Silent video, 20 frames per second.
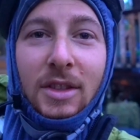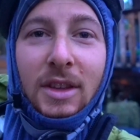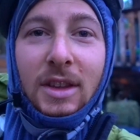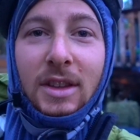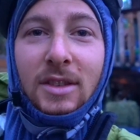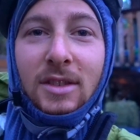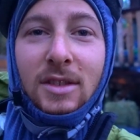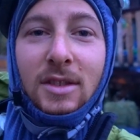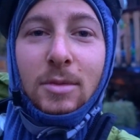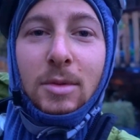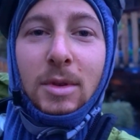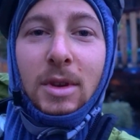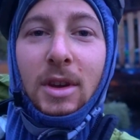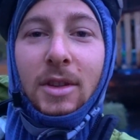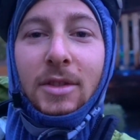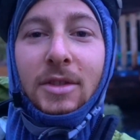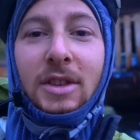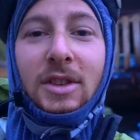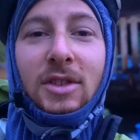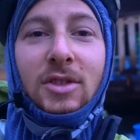Things to me
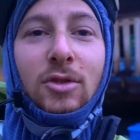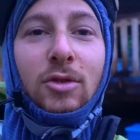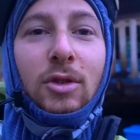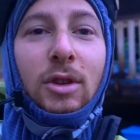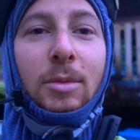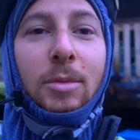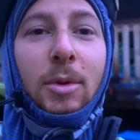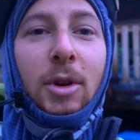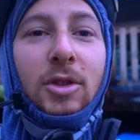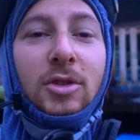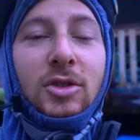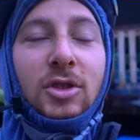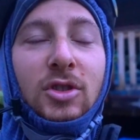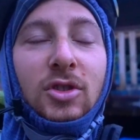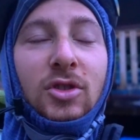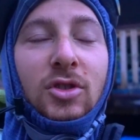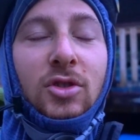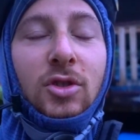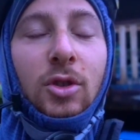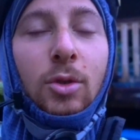on this trip are just
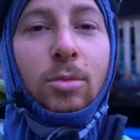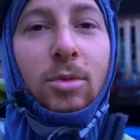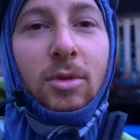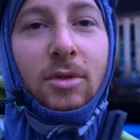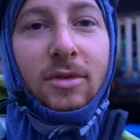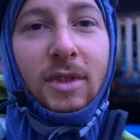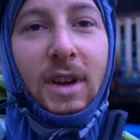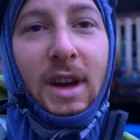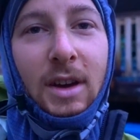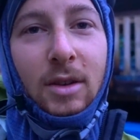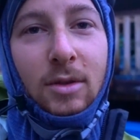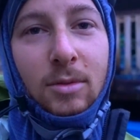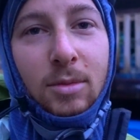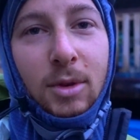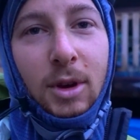so profound,